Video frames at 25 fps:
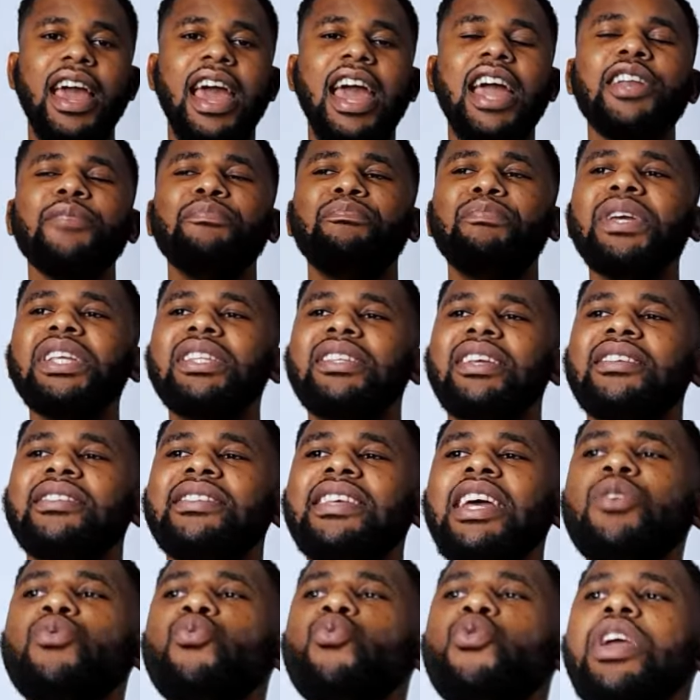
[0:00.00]
And Peter
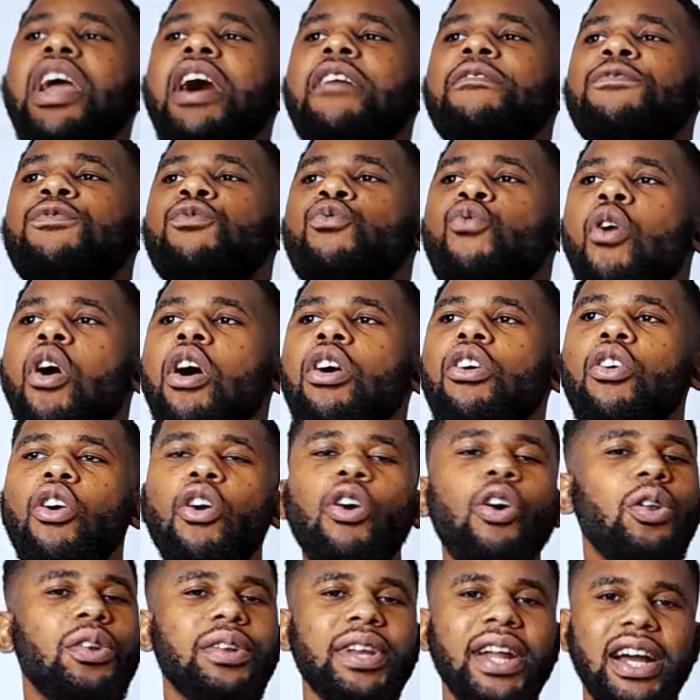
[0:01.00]
said, We have
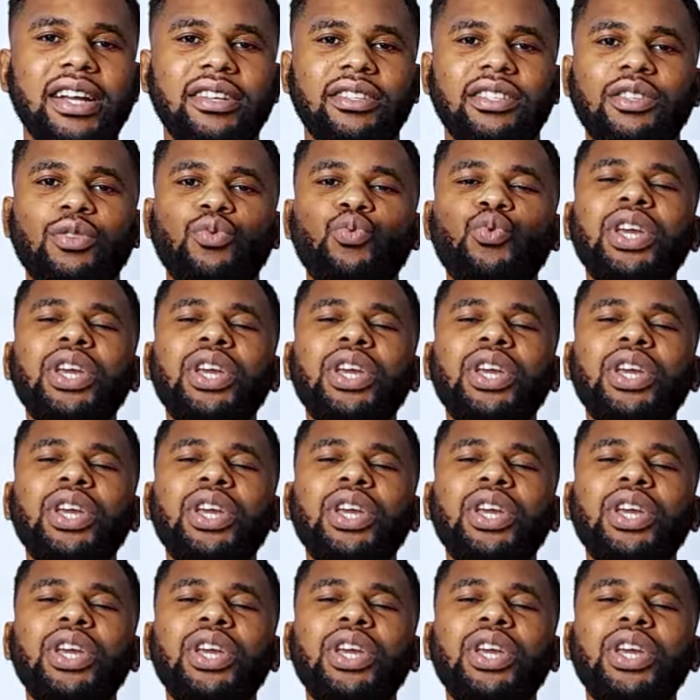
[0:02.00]
worked all night.